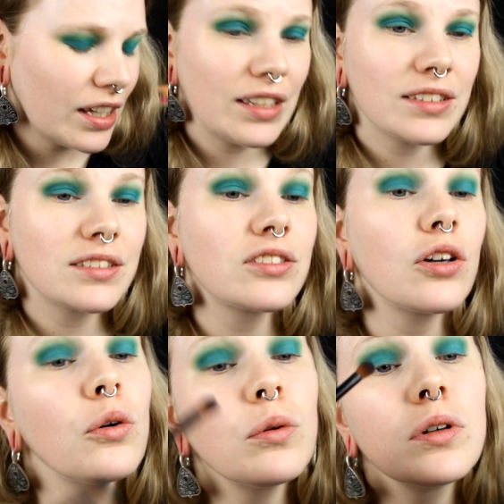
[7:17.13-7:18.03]
It's
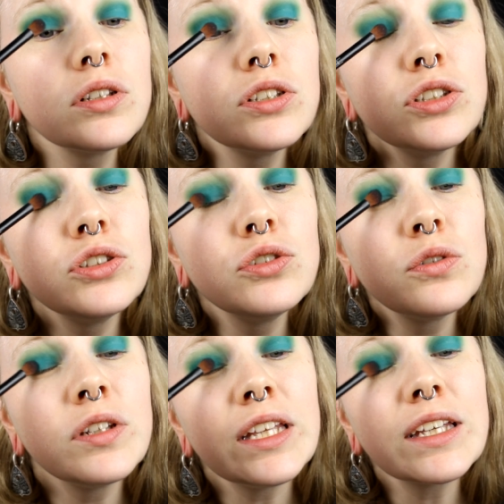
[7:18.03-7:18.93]
so
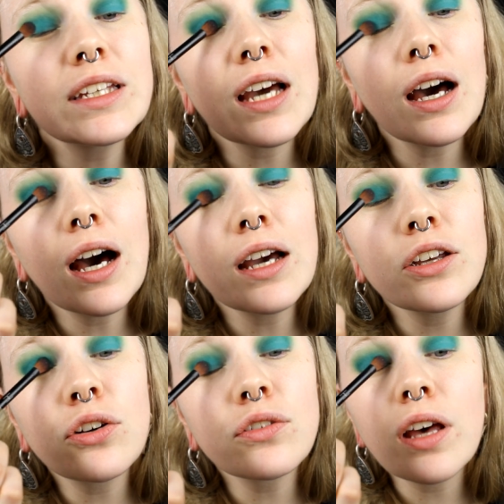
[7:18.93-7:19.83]
unique. I
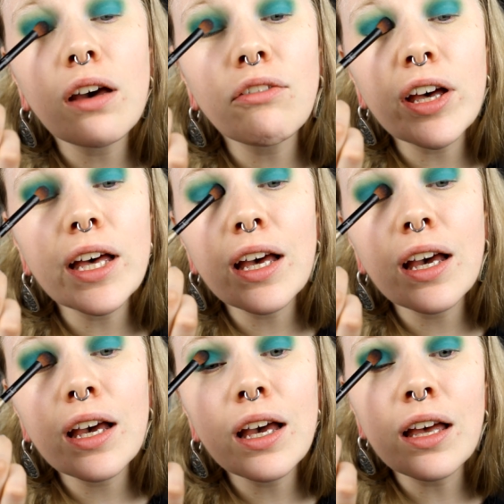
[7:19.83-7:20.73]
don't have
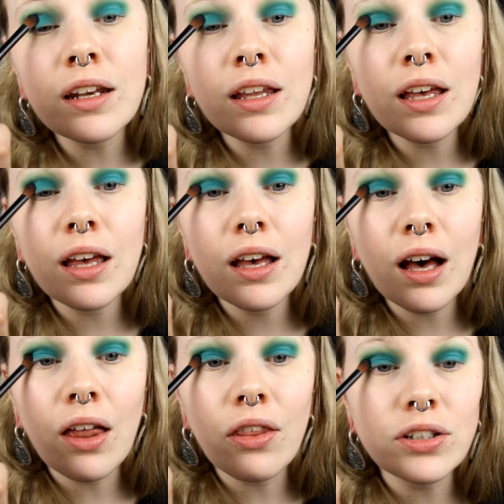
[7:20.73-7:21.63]
any
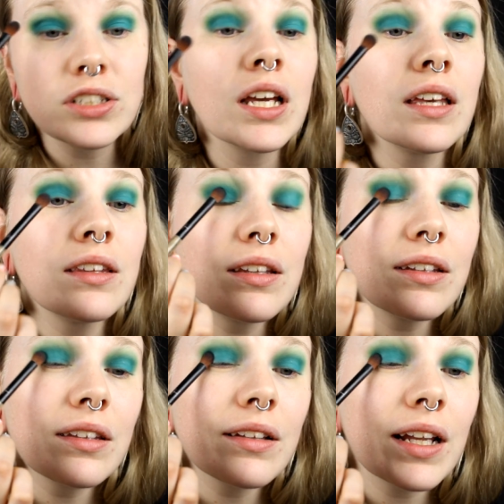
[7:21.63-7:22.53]
other shade
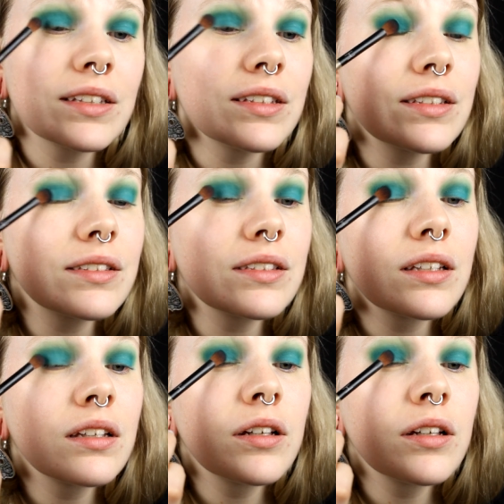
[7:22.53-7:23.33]
that is like this.